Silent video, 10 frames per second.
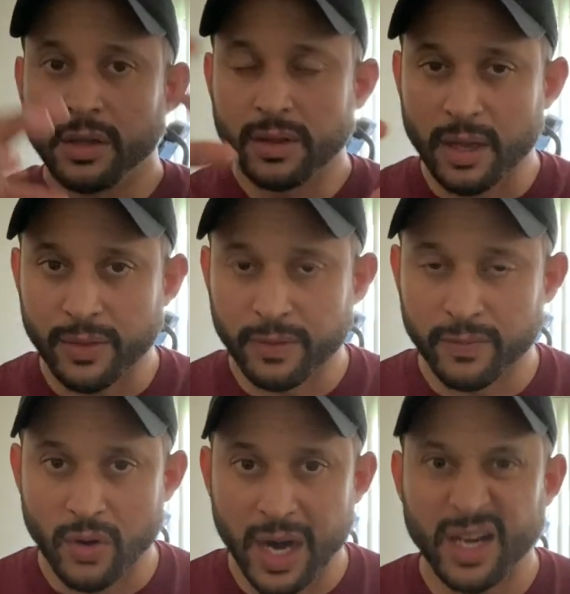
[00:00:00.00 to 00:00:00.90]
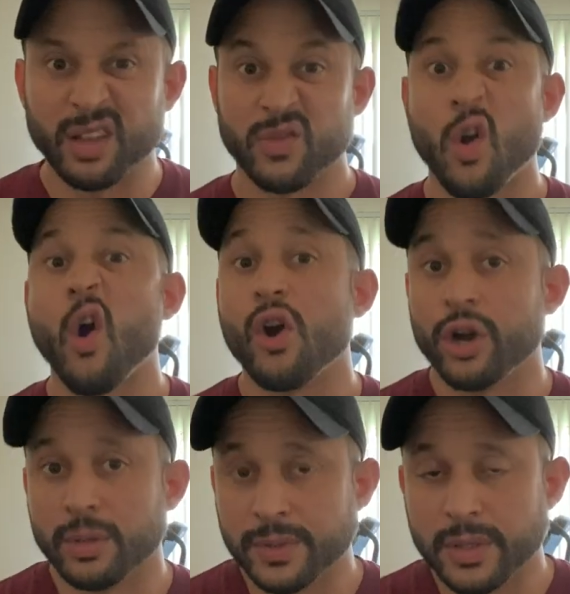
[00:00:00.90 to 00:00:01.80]
variety of
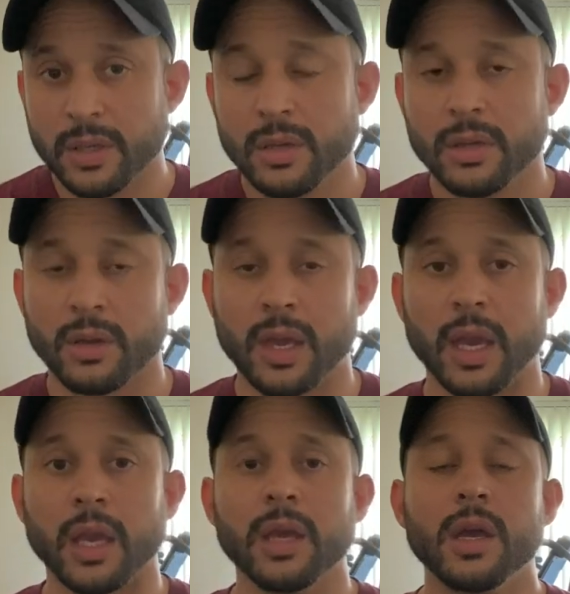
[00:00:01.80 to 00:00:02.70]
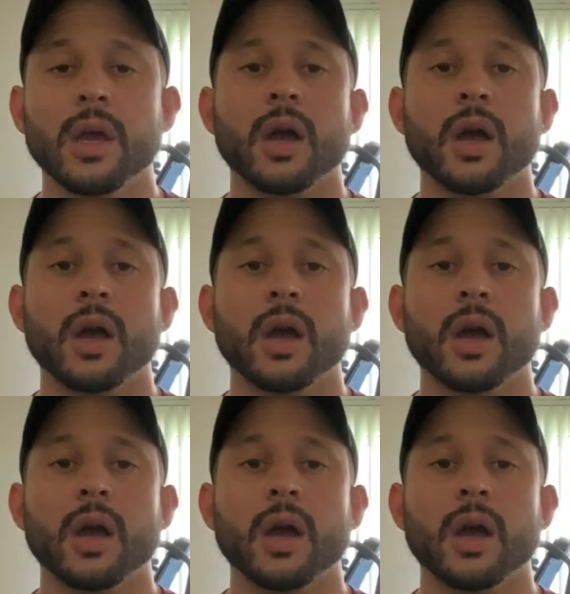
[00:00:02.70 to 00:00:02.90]
carbs, okay?